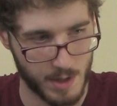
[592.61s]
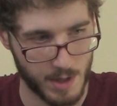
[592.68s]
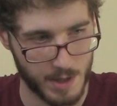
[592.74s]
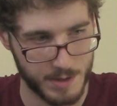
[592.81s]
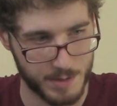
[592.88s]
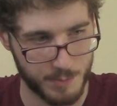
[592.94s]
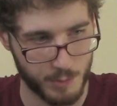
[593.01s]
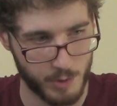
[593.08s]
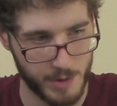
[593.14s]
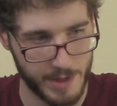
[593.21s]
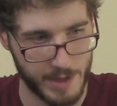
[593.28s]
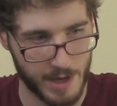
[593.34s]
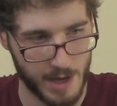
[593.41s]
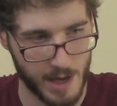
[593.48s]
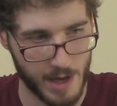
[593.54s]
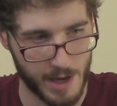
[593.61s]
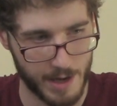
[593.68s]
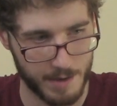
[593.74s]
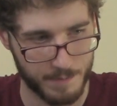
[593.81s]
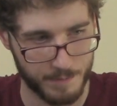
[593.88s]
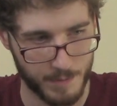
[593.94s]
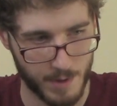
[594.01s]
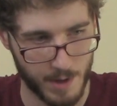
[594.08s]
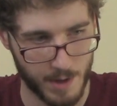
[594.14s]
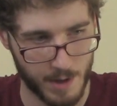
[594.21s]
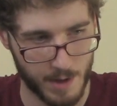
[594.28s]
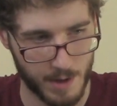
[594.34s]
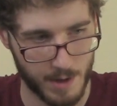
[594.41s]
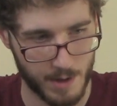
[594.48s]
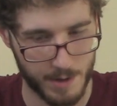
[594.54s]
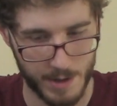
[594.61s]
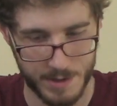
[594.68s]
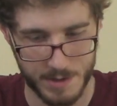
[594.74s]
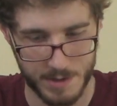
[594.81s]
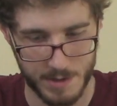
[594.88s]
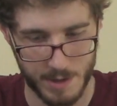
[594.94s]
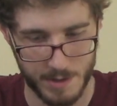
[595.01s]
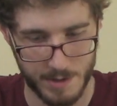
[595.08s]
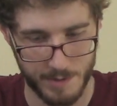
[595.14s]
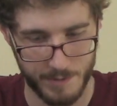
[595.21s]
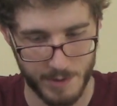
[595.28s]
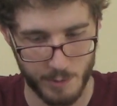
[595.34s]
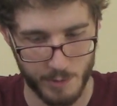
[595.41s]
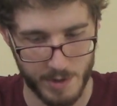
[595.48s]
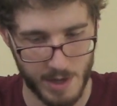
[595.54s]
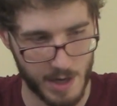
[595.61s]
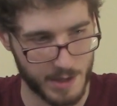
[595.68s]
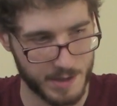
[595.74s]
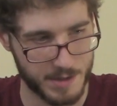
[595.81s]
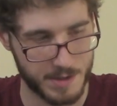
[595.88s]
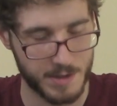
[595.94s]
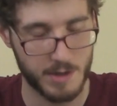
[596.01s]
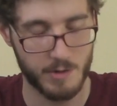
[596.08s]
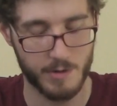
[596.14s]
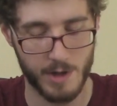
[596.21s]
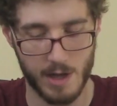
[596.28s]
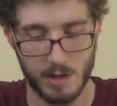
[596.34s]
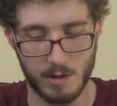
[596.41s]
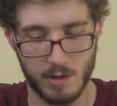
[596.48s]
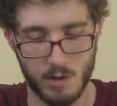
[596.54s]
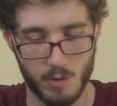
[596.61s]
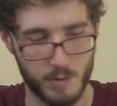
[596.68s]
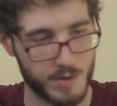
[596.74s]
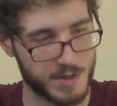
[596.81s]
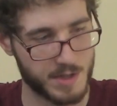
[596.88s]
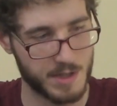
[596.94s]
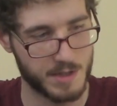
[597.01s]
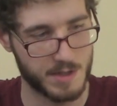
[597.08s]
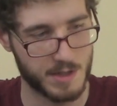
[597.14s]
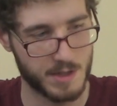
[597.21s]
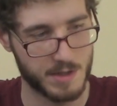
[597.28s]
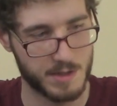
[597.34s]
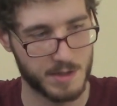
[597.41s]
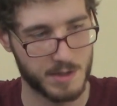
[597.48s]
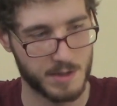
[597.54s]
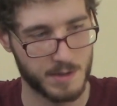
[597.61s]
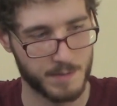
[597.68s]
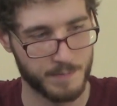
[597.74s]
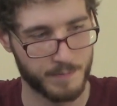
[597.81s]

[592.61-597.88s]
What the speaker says: That's pretty high. I definitely would not consider that low resistance.